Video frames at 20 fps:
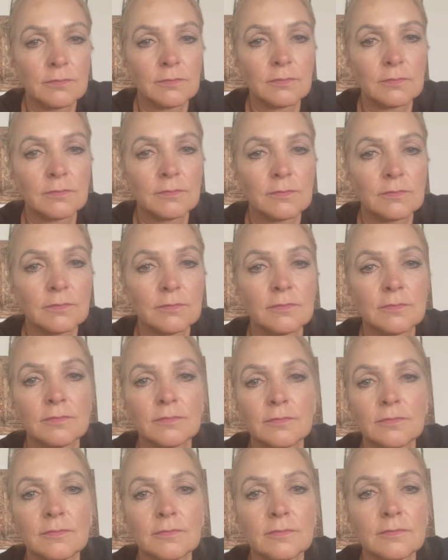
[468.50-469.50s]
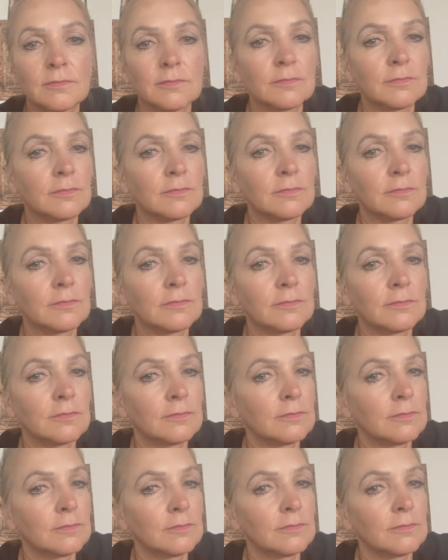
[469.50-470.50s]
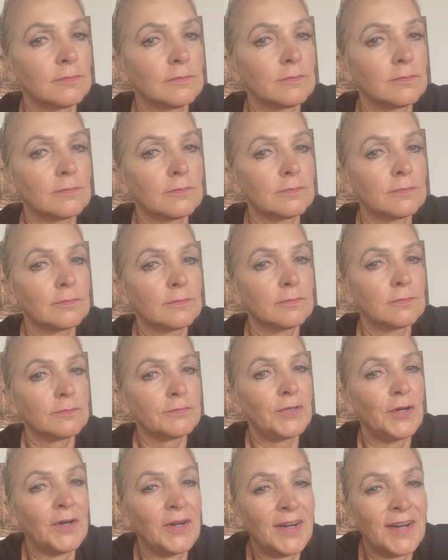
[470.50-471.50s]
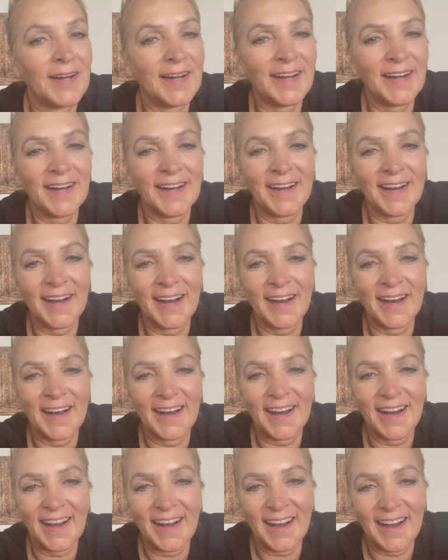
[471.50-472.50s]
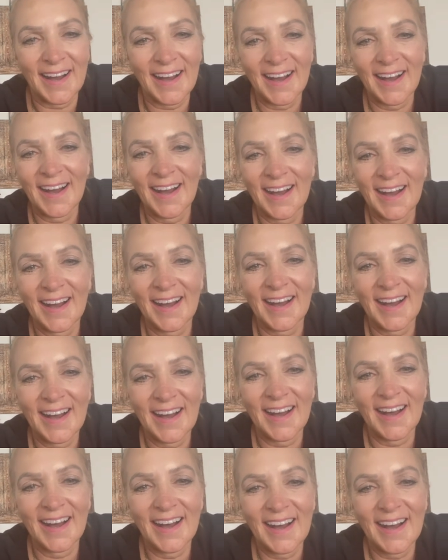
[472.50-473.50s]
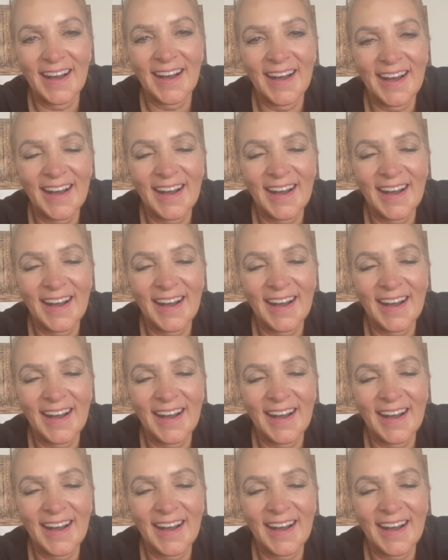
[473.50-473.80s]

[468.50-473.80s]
(silence)